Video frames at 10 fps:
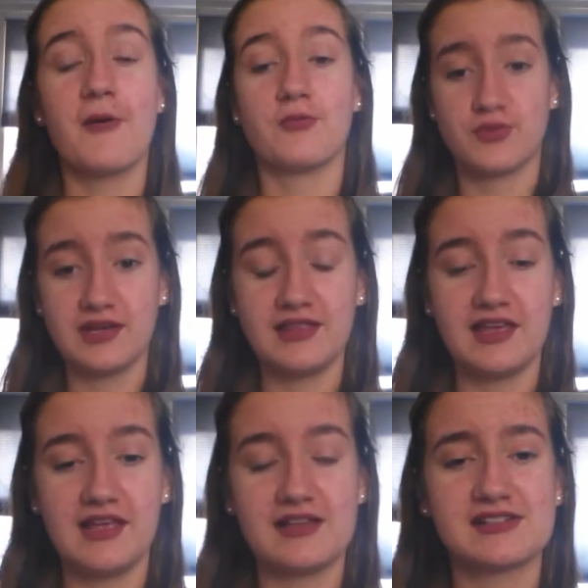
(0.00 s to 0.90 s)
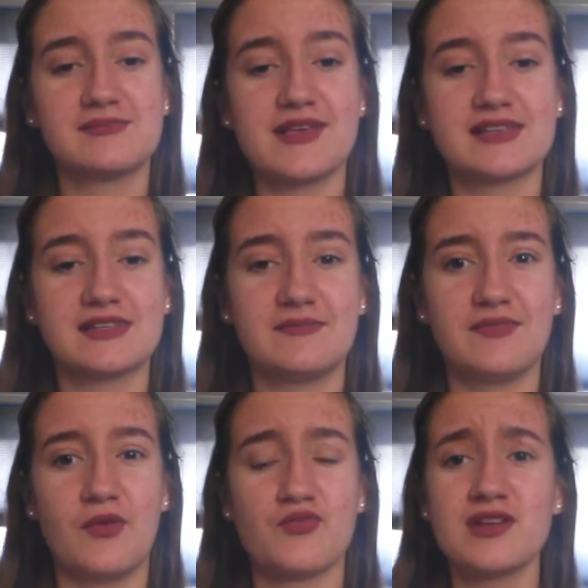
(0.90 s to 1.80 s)
But really, it just makes
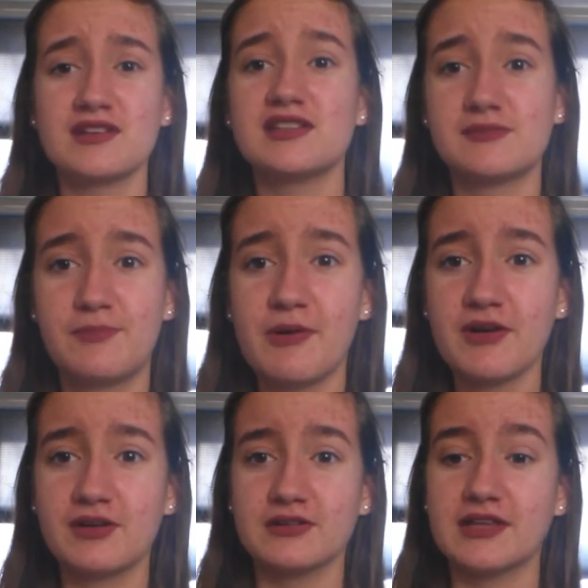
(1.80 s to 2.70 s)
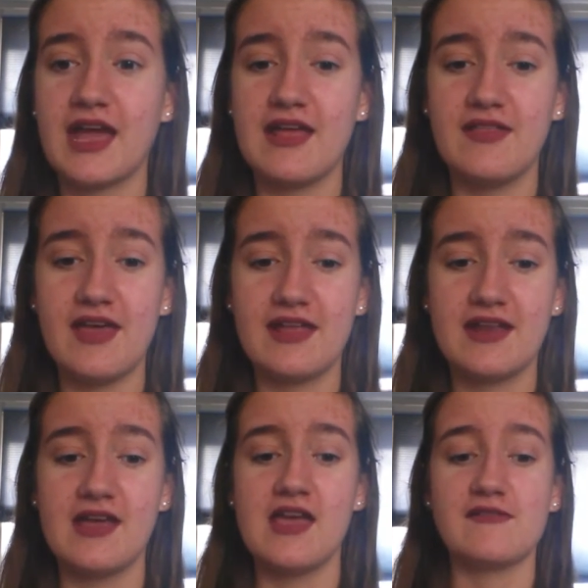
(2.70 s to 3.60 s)
them really spoiled. And
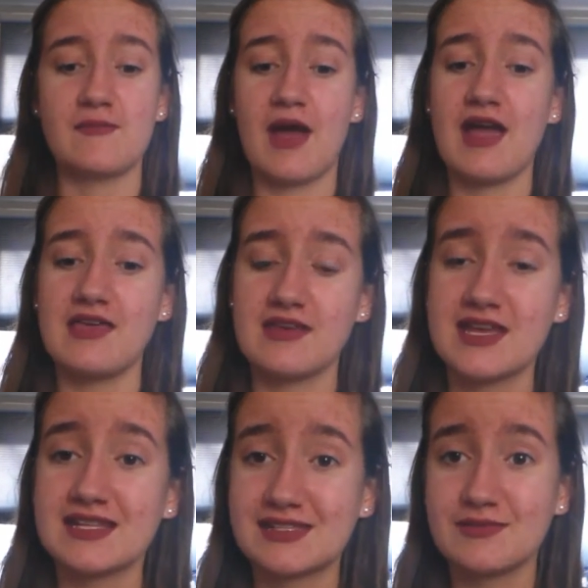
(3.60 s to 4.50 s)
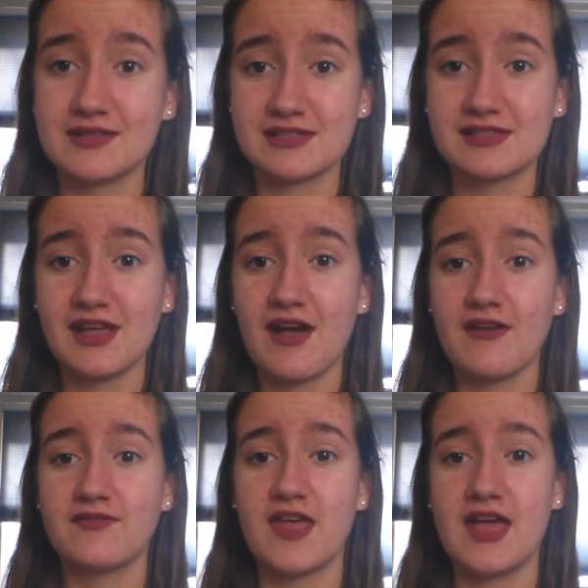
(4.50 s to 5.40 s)
then if you buy the kids too much
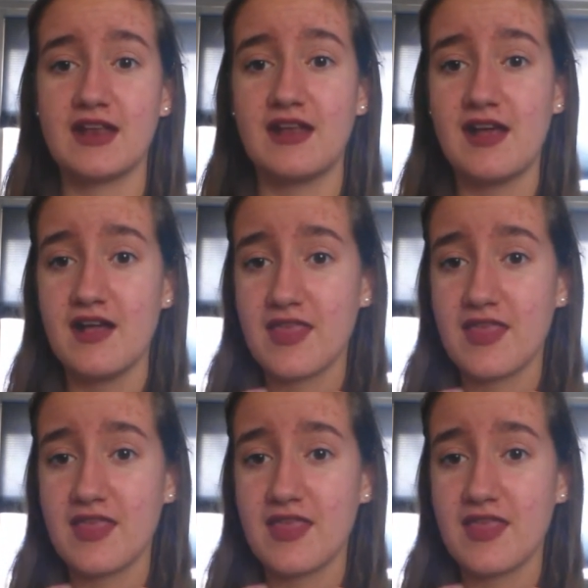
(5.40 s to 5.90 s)
stuff, then